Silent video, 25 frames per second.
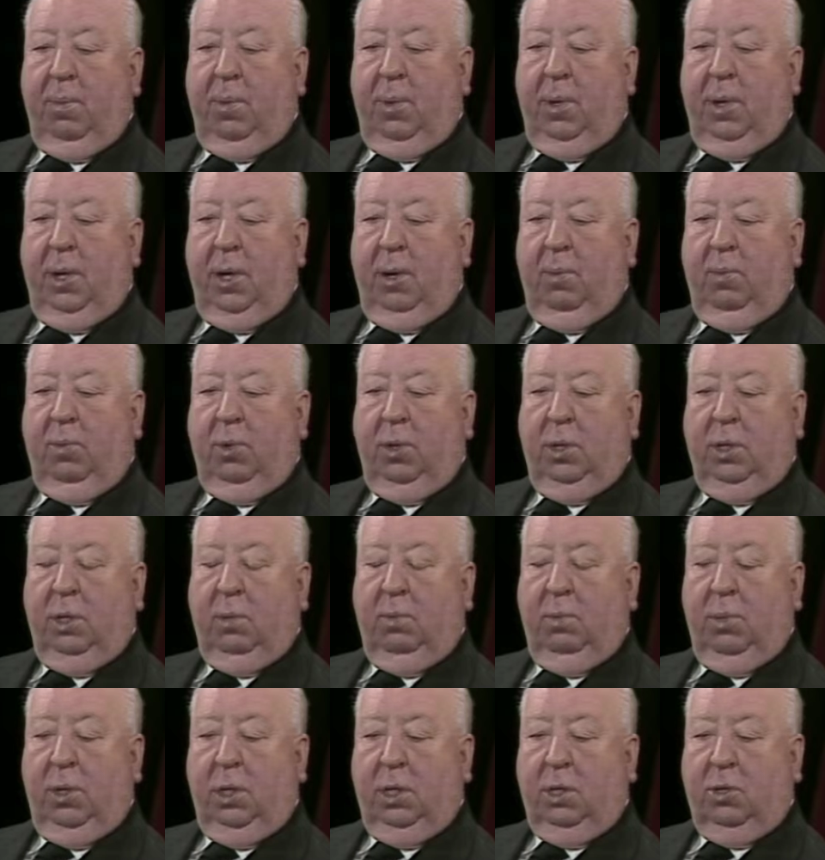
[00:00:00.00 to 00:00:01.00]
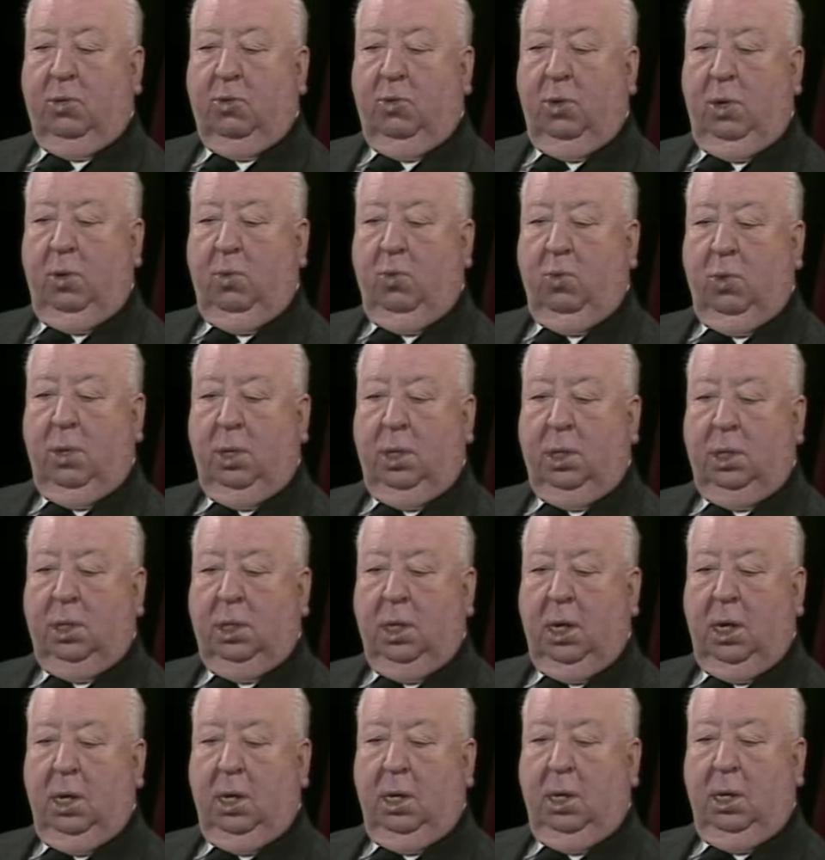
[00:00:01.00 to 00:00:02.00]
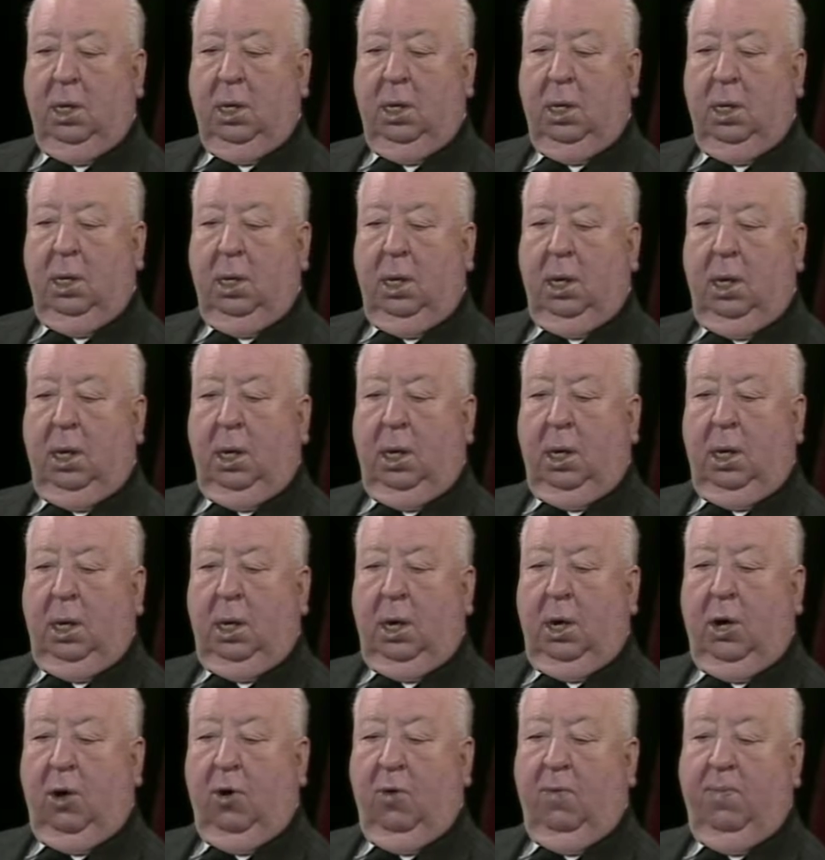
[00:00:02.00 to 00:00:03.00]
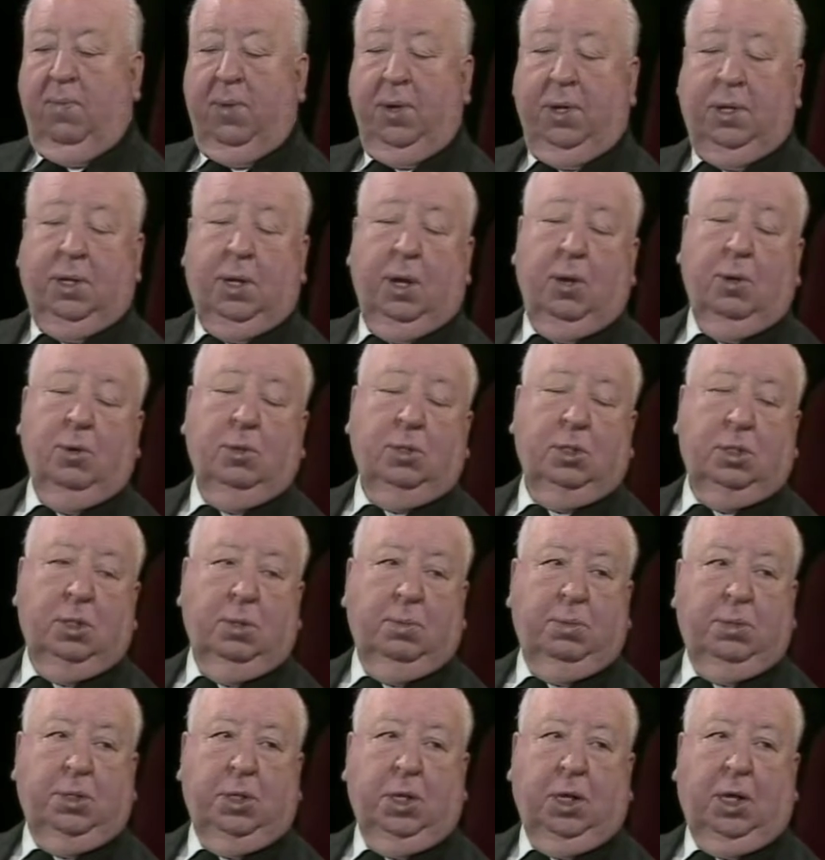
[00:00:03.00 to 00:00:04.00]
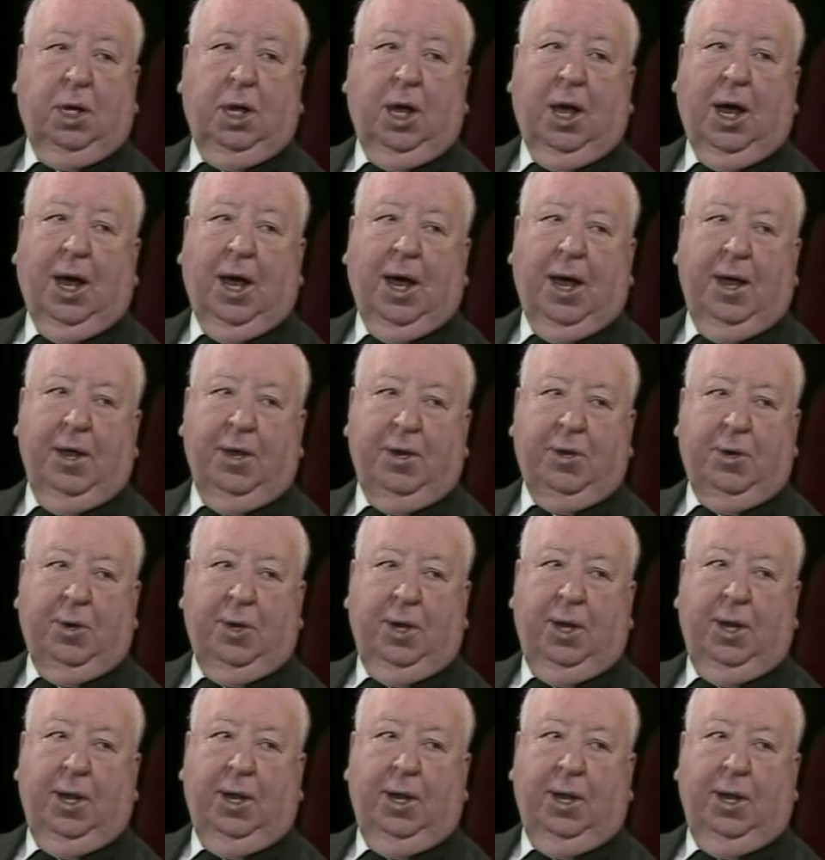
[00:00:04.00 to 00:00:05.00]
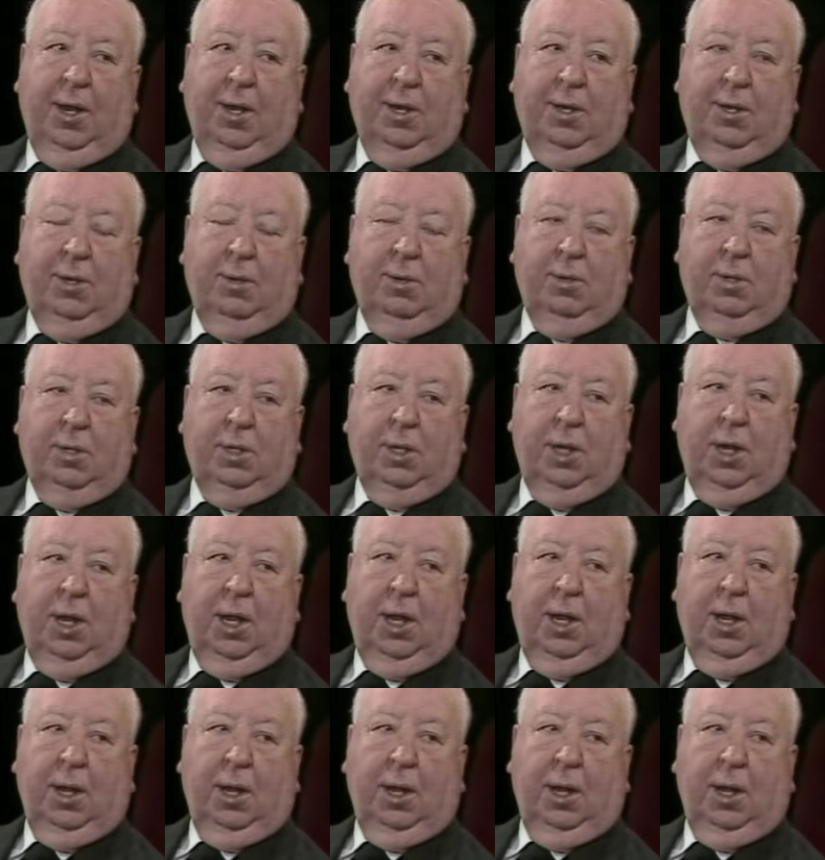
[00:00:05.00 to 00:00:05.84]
it was a mystery with certain overtones of psychiatry in it, you see.